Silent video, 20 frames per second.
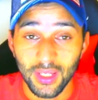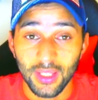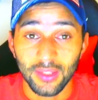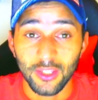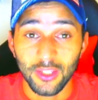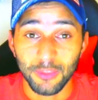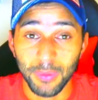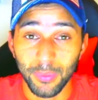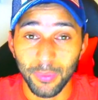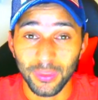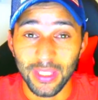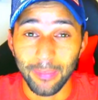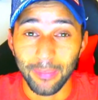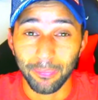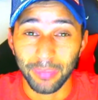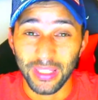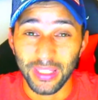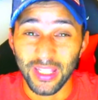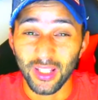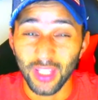There's people that
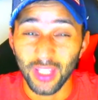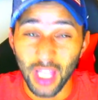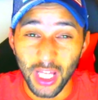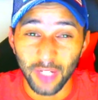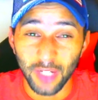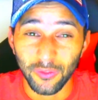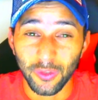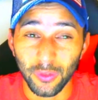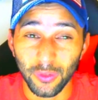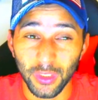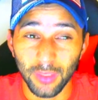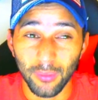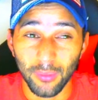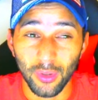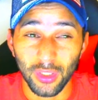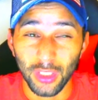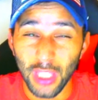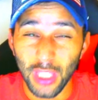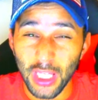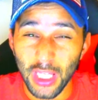play a lot of Career Mode.
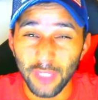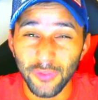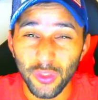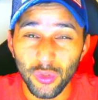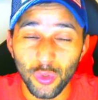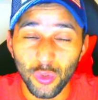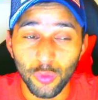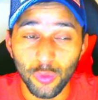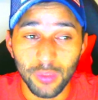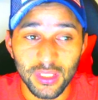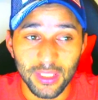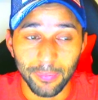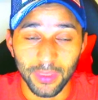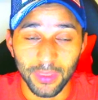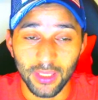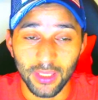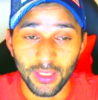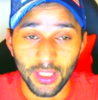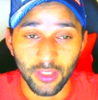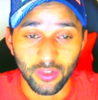A lot of YouTubers that play
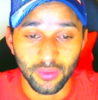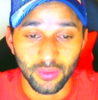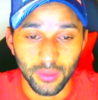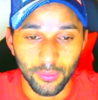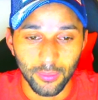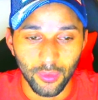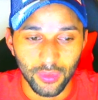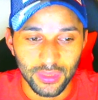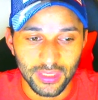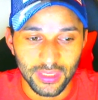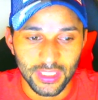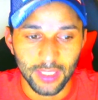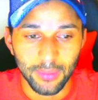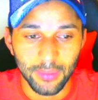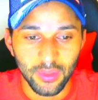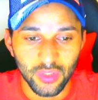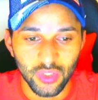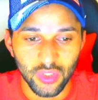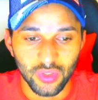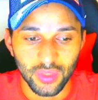a lot of Career Modes. It's going to be
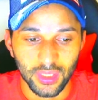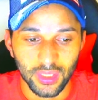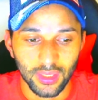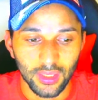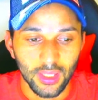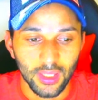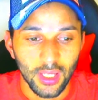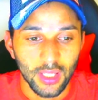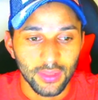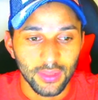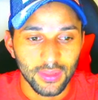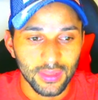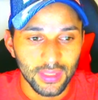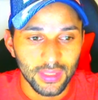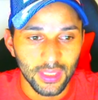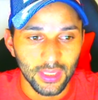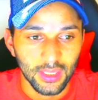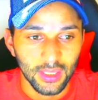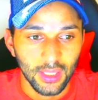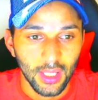interesting to
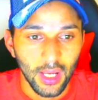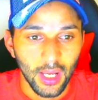see.